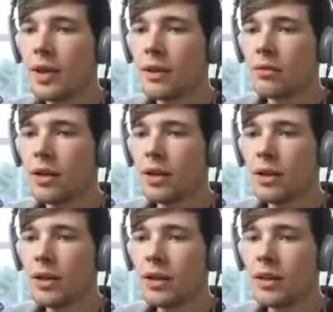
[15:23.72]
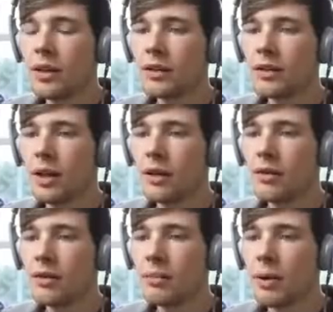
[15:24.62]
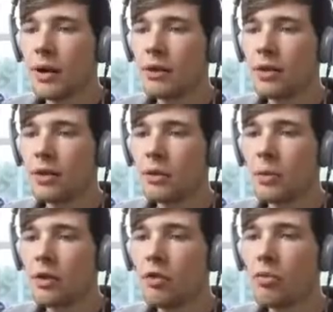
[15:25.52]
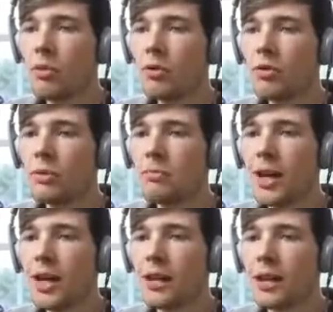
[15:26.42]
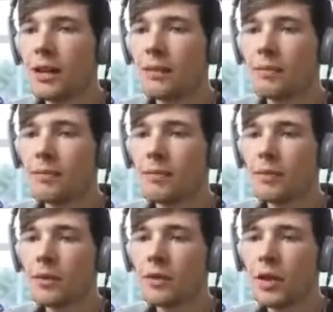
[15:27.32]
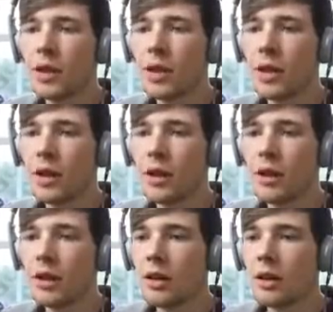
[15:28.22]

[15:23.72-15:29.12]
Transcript: yeah, right near this side of the bakery. So we almost made it to here.